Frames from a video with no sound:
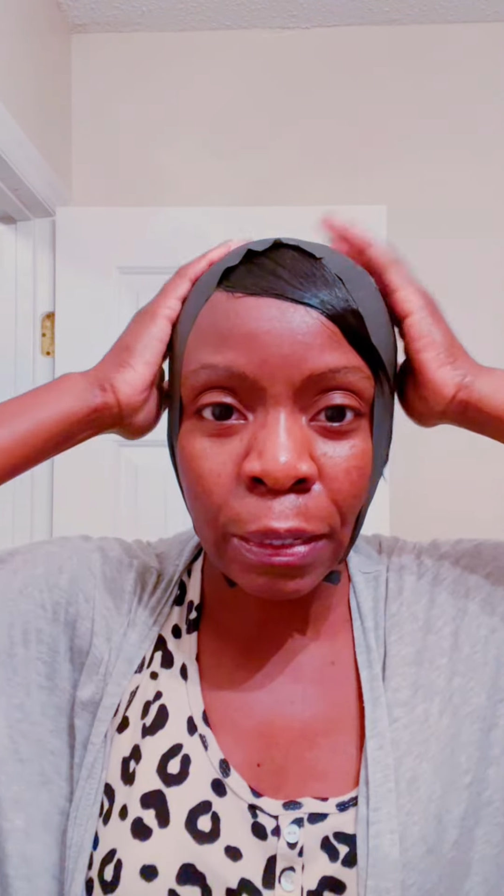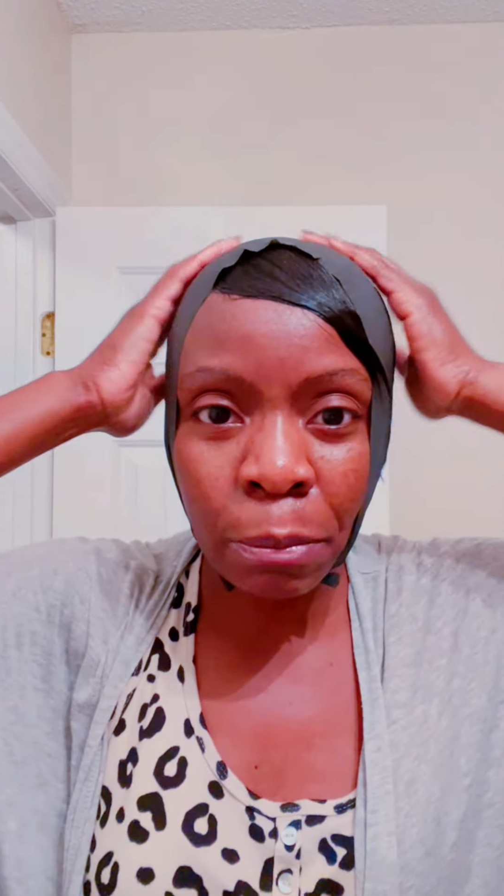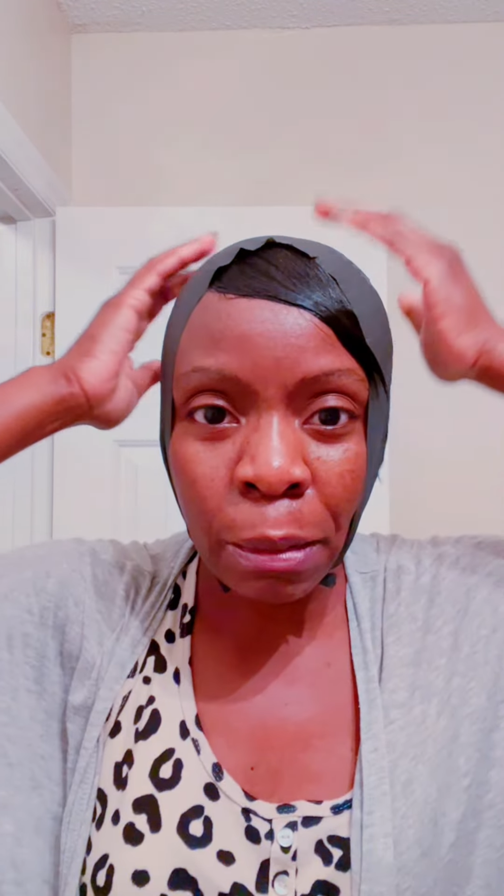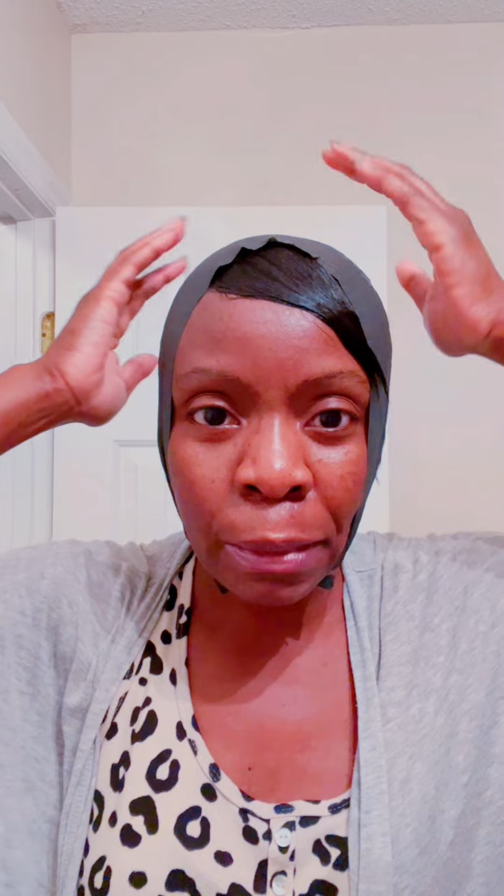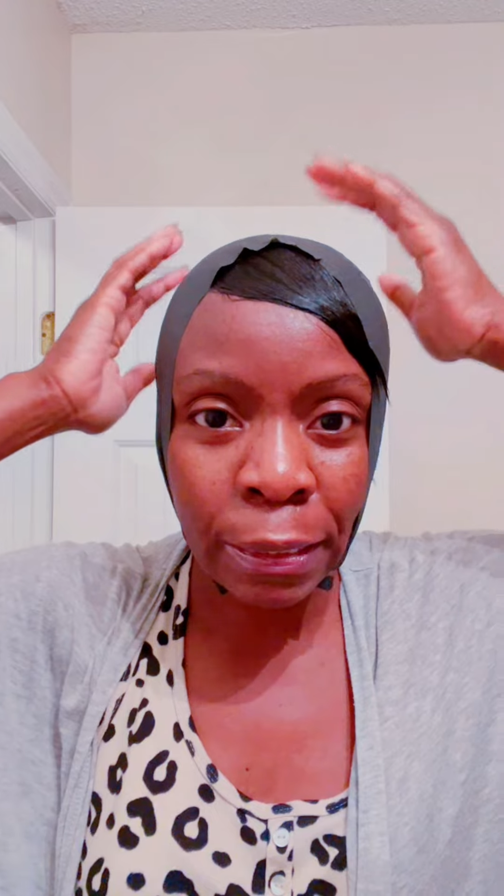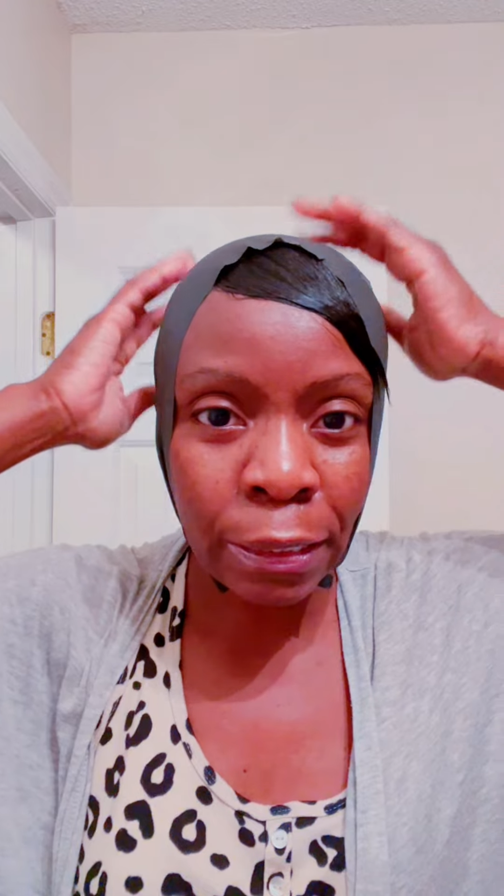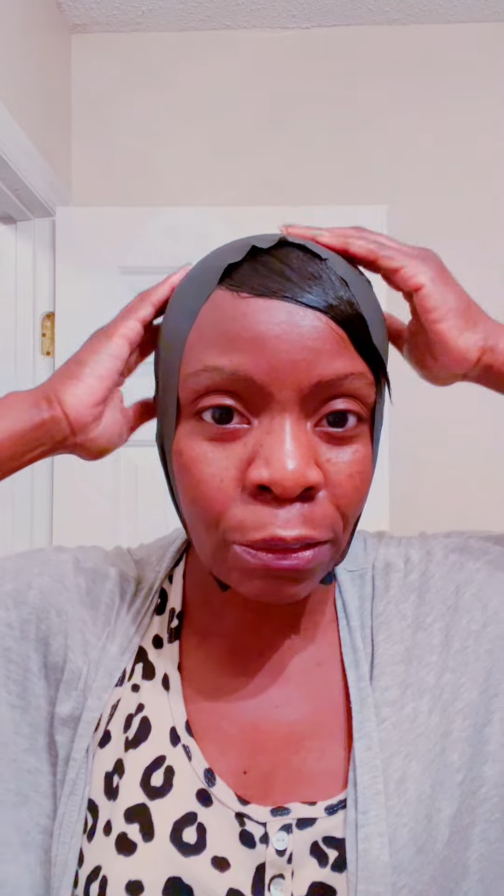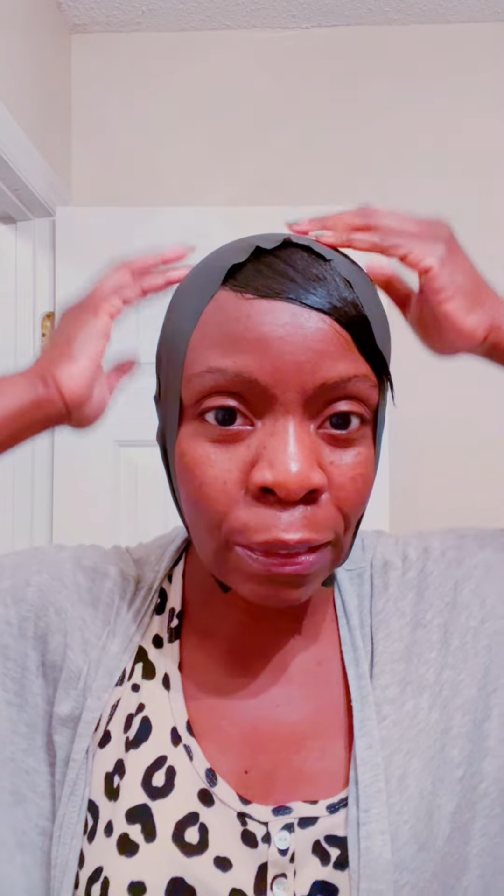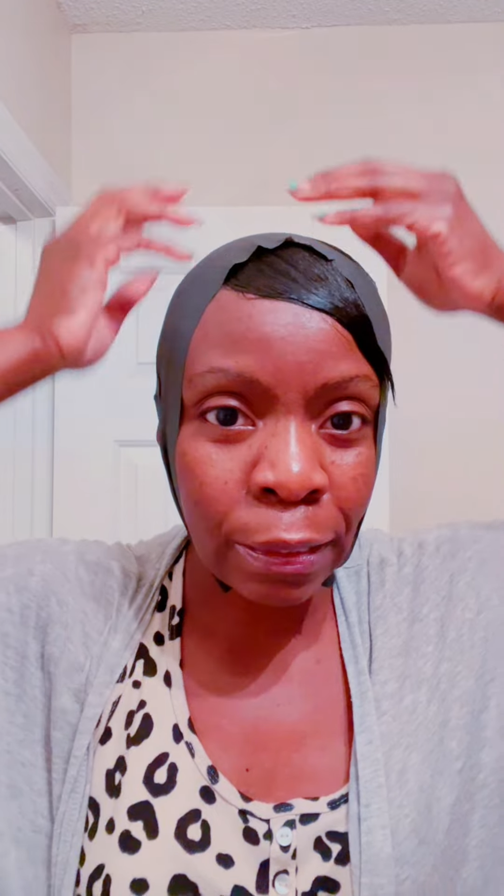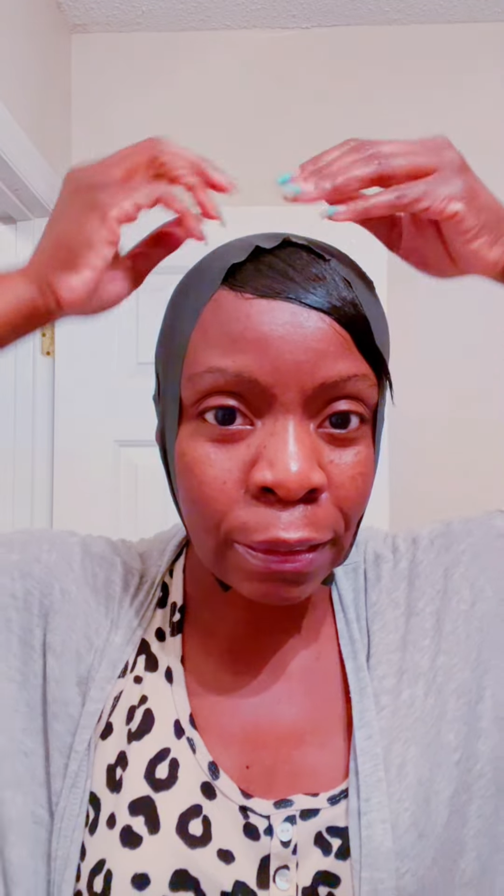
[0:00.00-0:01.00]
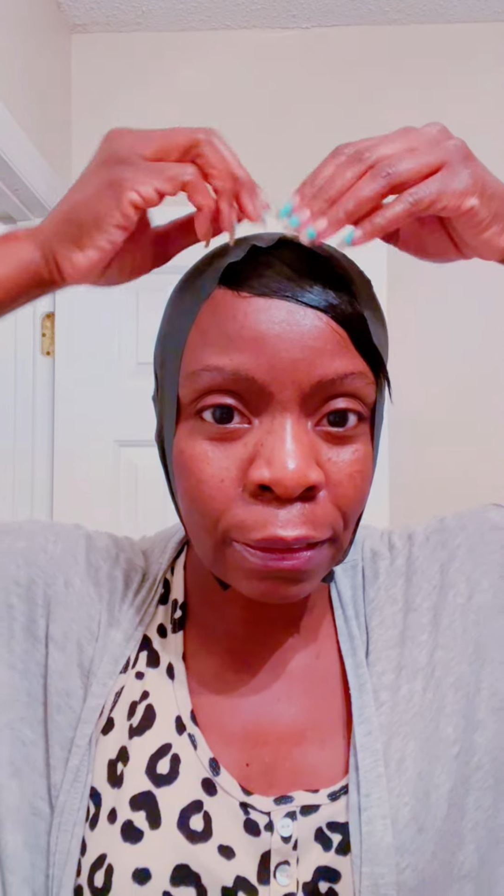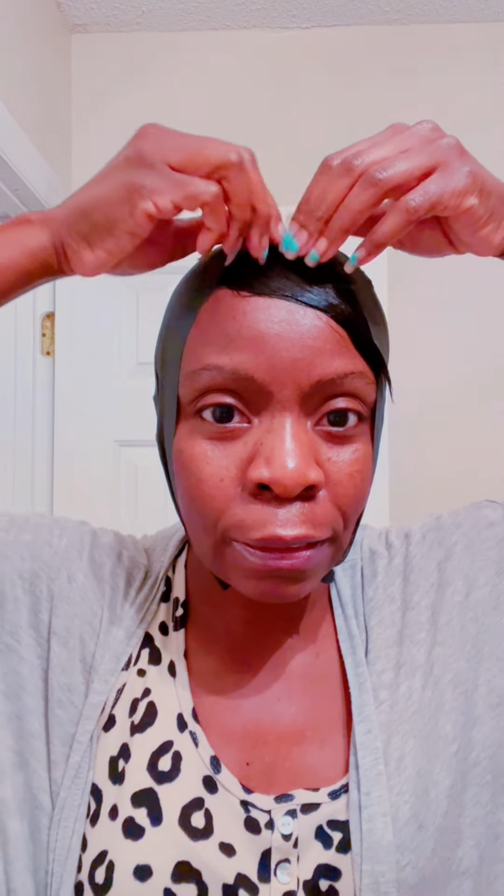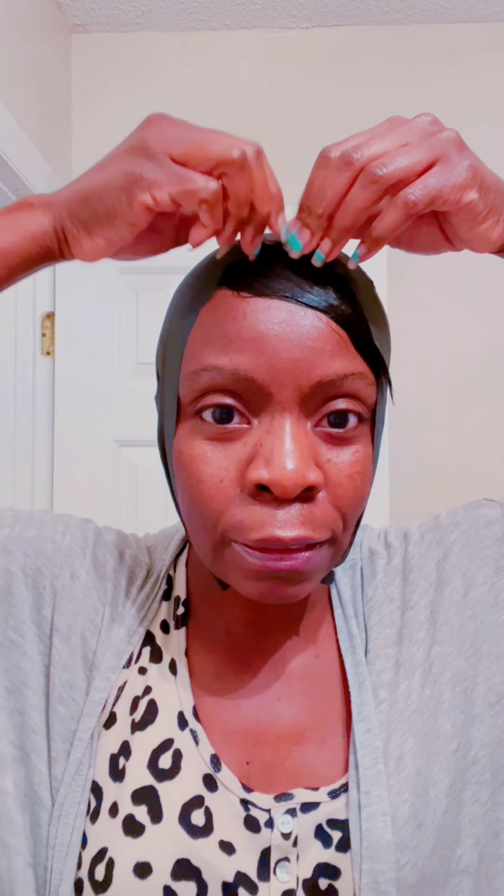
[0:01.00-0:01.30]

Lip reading: it ain't about my nails right now.